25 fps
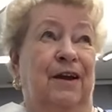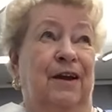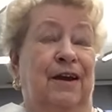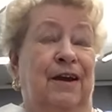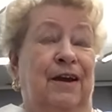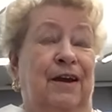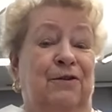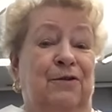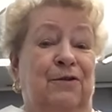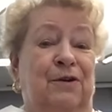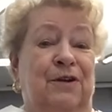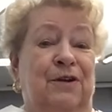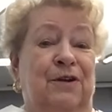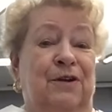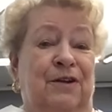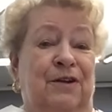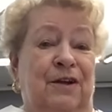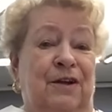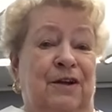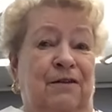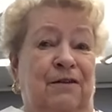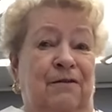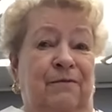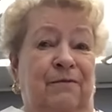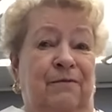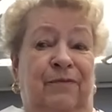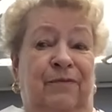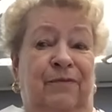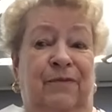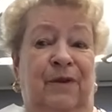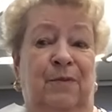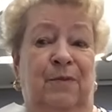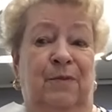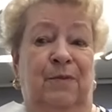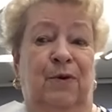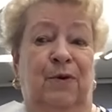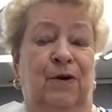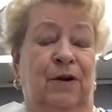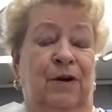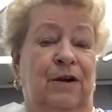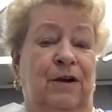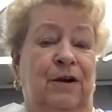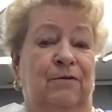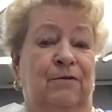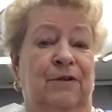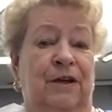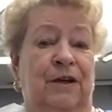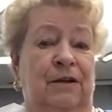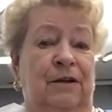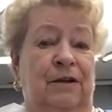And you can tell the poor
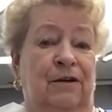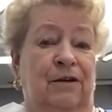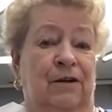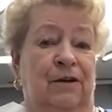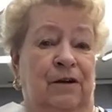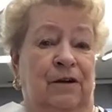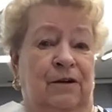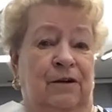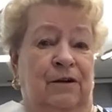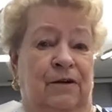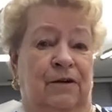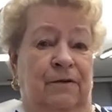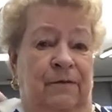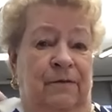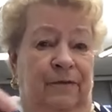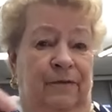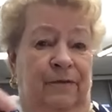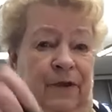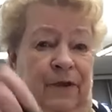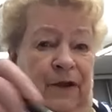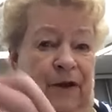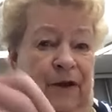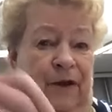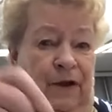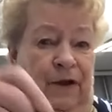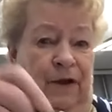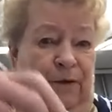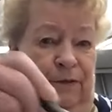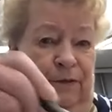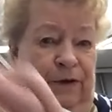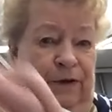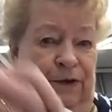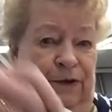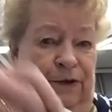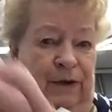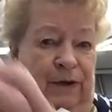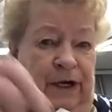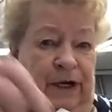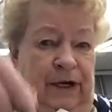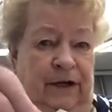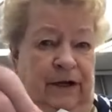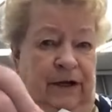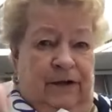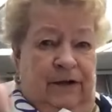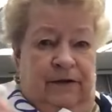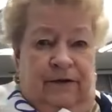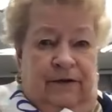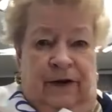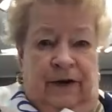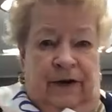county clerk was writing
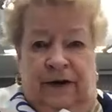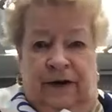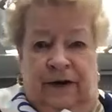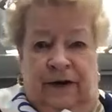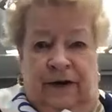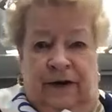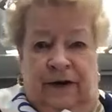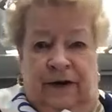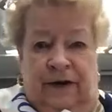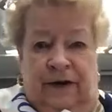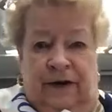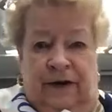as fast